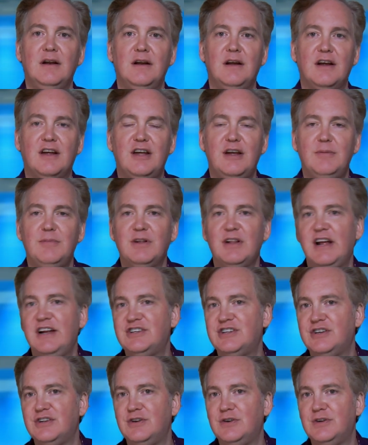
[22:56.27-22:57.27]

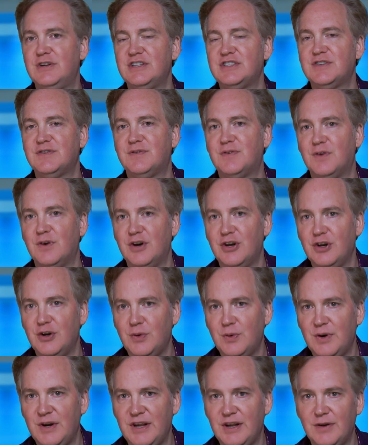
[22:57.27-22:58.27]
accumulation units for
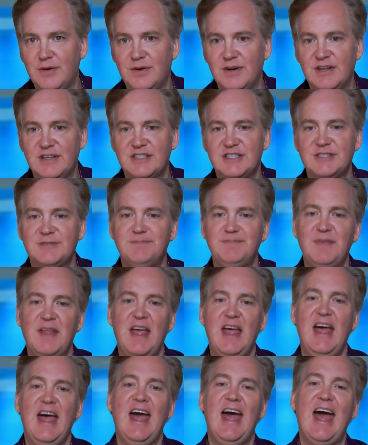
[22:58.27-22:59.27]
annuity units.
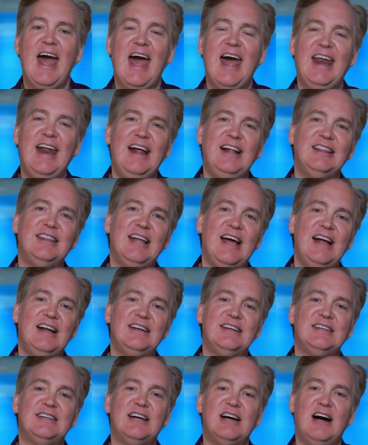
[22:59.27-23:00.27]
And at
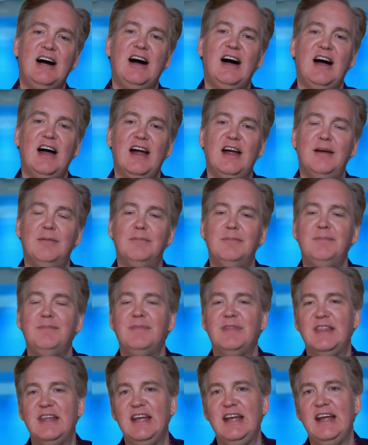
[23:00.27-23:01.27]
that time,
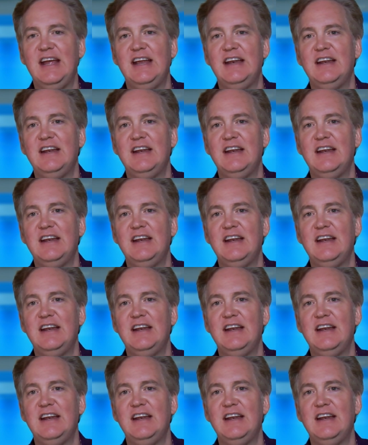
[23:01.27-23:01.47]
the